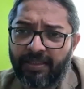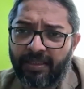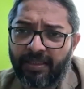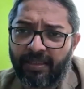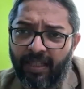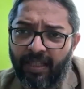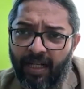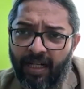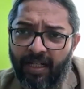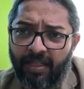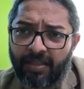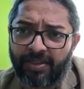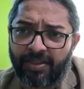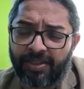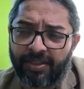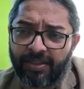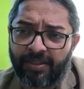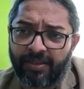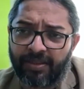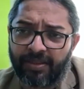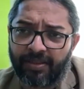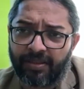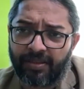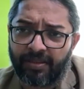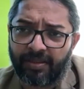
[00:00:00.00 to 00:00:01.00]
is a large
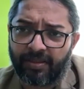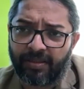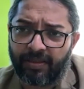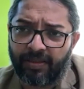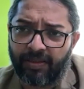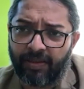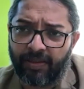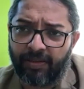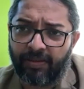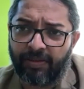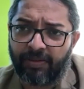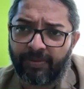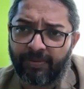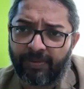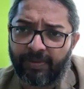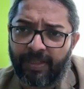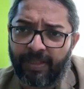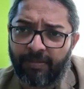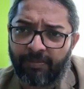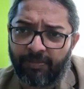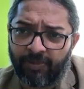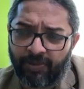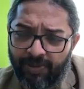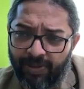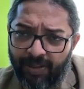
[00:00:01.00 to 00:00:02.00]
Hindu
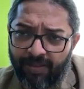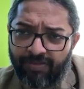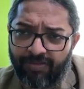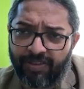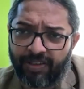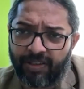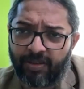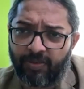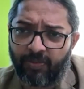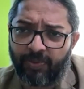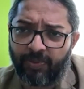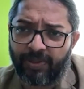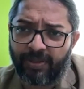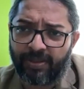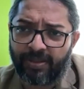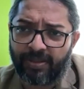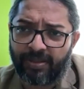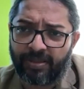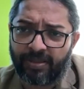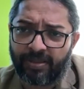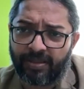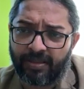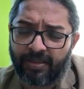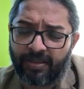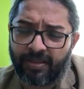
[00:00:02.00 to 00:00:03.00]
demographic with
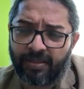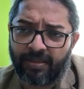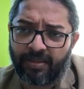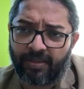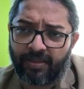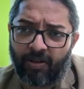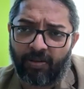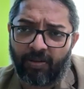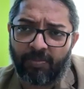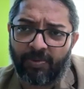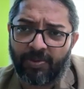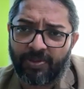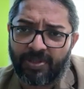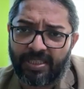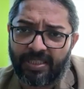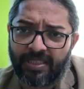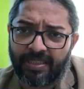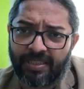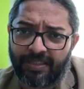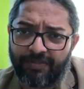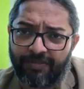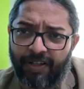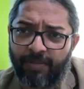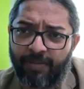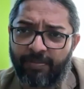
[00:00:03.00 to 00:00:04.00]
almost
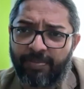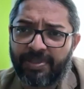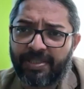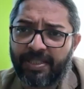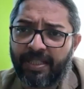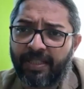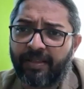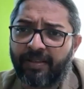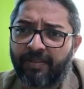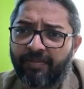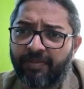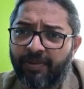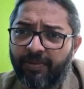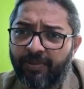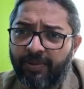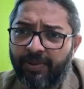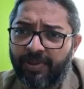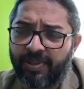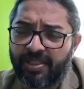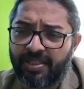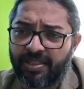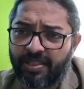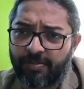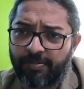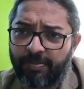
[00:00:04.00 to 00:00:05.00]
65% of the
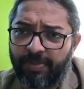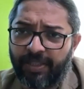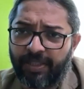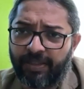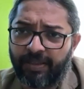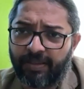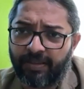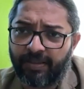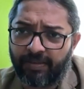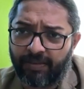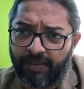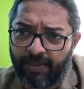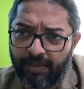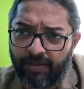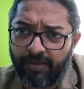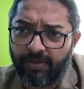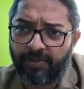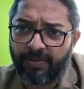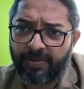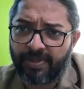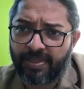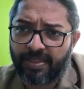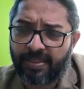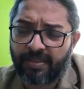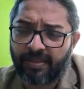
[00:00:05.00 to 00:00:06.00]
voters being
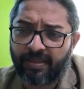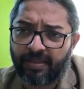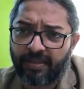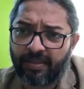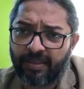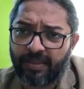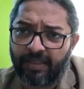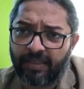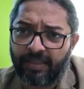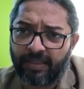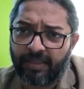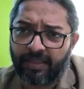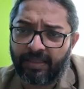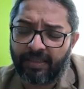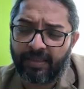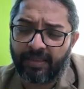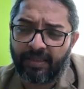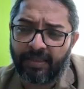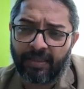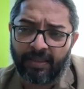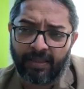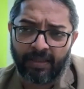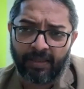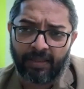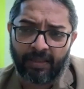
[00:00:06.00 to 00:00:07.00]
Hindus, the
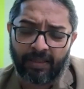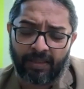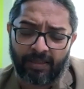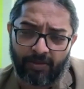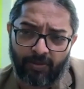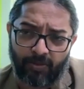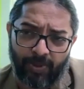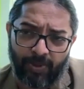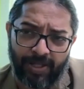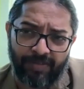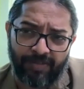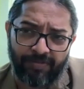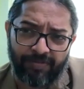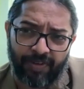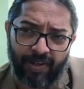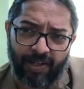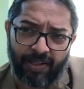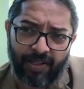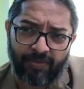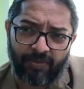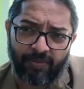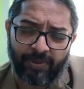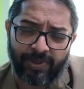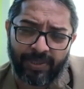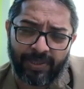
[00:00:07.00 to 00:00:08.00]

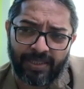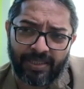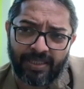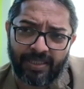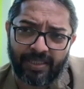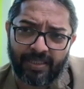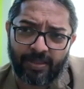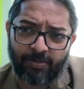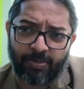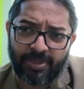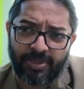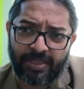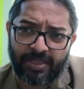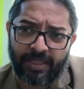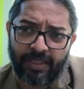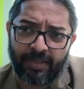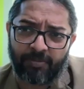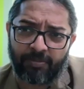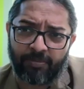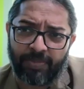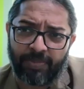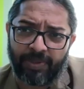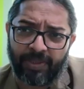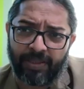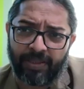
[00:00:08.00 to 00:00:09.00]

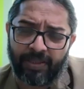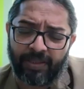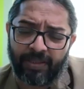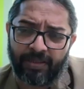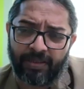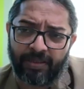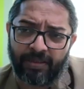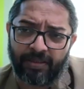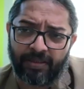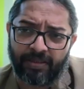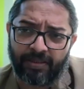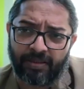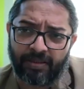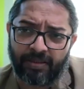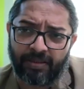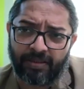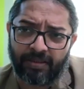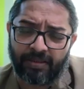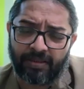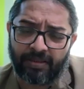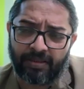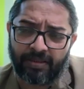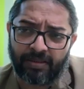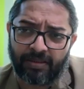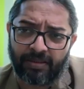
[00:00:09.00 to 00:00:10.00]
25-26% being
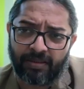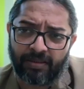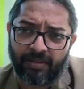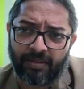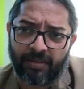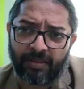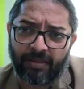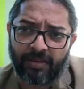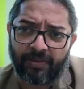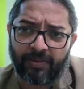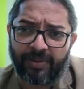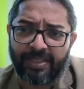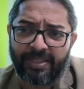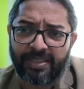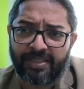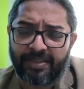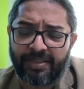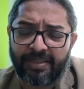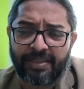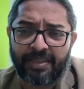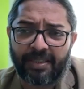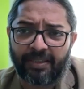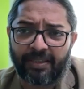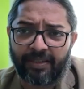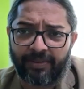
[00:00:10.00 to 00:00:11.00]

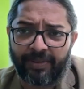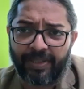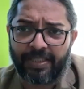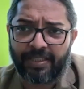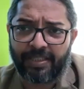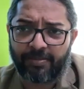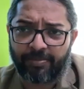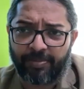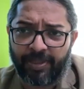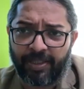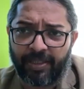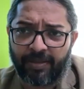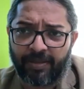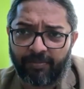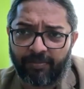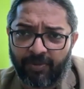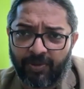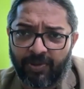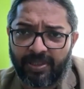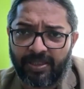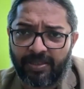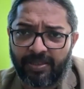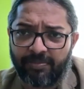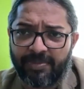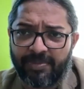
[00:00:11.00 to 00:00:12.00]
Christians and the rest being
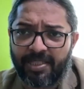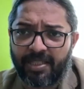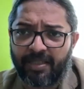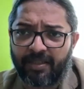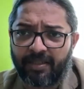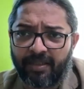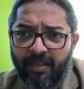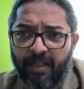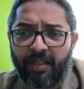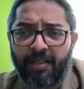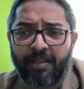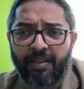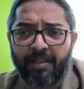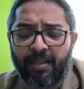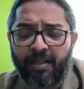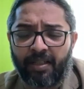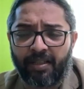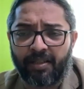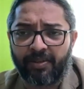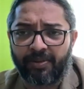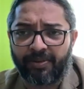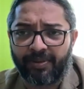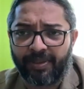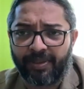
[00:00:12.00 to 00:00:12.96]
Muslims and other